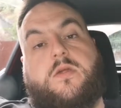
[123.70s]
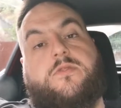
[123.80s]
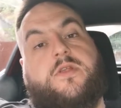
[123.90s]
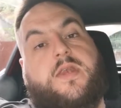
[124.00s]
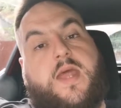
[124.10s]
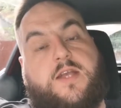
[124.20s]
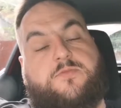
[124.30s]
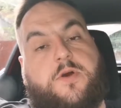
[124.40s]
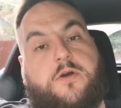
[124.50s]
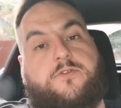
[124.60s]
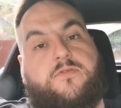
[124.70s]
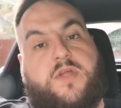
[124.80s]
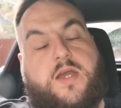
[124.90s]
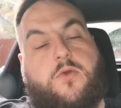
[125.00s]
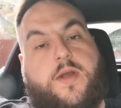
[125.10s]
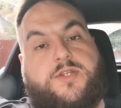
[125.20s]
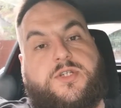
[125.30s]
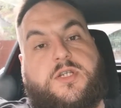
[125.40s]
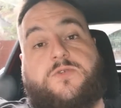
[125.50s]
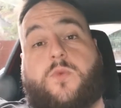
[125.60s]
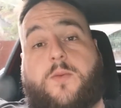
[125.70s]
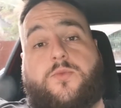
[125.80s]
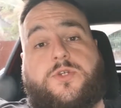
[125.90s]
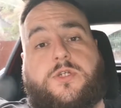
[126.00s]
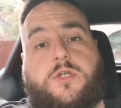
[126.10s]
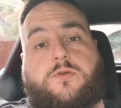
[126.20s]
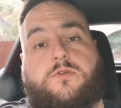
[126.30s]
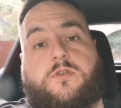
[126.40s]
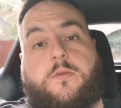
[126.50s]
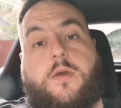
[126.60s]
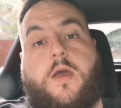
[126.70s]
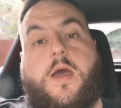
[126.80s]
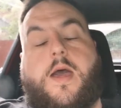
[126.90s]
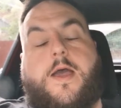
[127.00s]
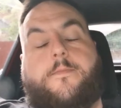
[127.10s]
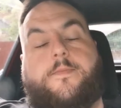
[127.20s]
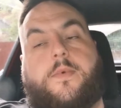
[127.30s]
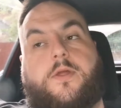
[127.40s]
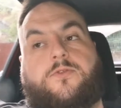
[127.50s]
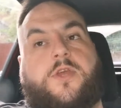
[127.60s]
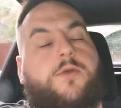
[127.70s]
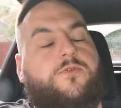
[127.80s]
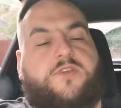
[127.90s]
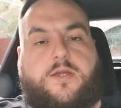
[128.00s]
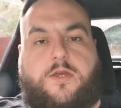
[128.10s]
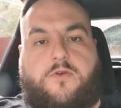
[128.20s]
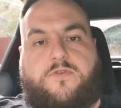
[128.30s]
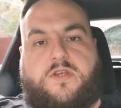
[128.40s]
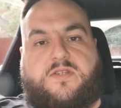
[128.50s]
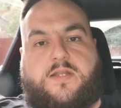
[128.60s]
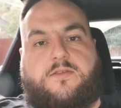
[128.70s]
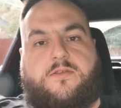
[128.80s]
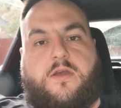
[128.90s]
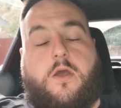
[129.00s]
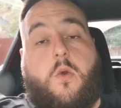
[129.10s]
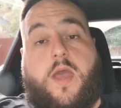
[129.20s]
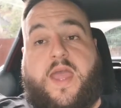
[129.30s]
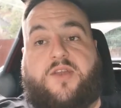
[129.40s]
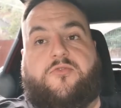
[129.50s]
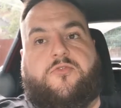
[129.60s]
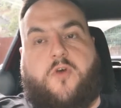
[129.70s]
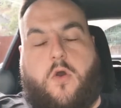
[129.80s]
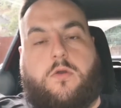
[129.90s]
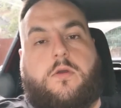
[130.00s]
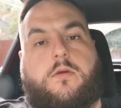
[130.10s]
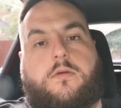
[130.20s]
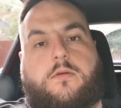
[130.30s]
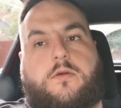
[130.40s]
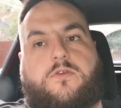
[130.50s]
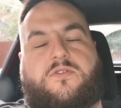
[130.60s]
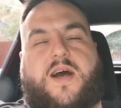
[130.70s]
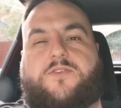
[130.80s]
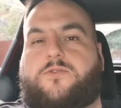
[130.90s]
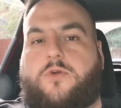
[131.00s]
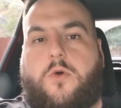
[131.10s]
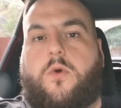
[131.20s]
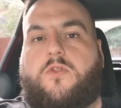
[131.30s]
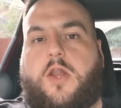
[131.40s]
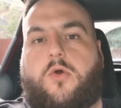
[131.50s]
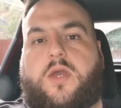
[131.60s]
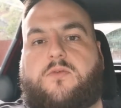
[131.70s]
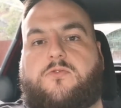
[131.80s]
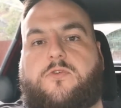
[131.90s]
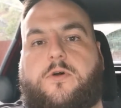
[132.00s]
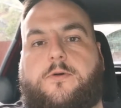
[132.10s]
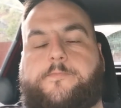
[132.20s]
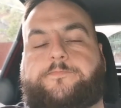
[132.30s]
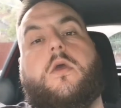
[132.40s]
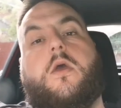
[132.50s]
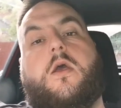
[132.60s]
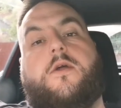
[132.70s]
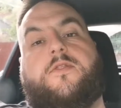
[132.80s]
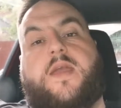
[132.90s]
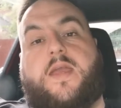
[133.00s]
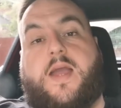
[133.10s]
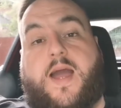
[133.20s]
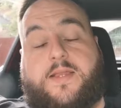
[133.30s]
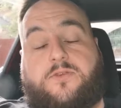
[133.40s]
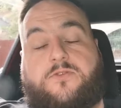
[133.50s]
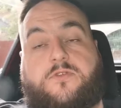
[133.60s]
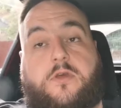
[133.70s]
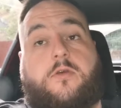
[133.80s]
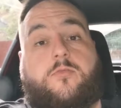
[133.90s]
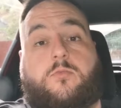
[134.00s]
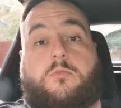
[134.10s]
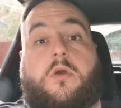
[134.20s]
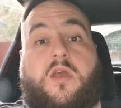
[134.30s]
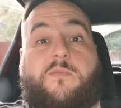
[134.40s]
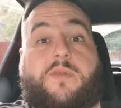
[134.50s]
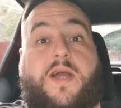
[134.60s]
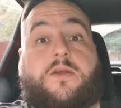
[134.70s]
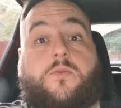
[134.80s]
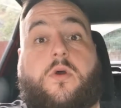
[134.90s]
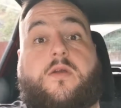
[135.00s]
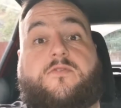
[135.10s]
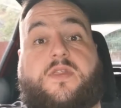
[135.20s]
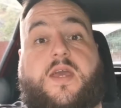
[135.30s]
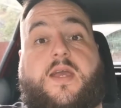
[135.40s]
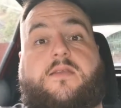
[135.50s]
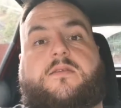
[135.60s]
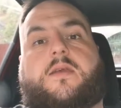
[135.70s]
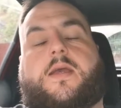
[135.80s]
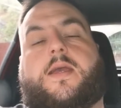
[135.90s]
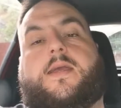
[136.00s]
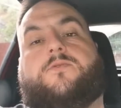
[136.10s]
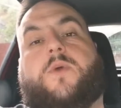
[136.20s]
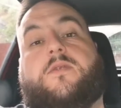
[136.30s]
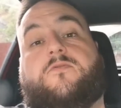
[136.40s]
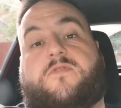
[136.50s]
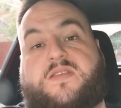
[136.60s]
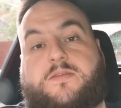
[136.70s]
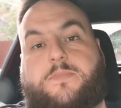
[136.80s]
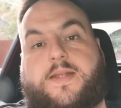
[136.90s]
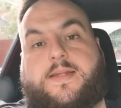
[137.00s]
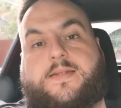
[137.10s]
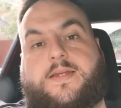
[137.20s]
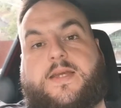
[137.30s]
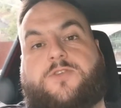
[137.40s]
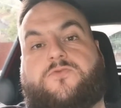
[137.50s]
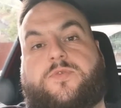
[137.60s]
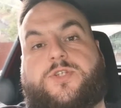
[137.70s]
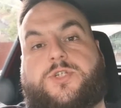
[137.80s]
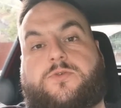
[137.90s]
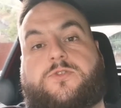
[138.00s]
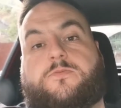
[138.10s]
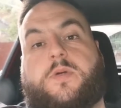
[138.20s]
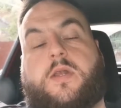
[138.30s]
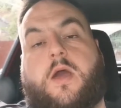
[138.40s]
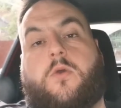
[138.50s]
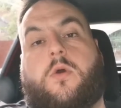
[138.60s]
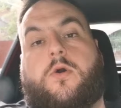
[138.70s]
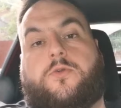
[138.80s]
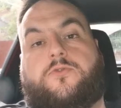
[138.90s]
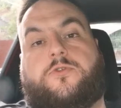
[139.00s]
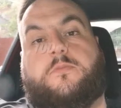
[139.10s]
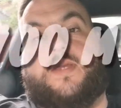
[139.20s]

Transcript: The next part of that question is when would you use them. Don't say the obvious answer, in fog, because that's not what they're looking for. The answer in black and white for this is when visibility is reduced below 100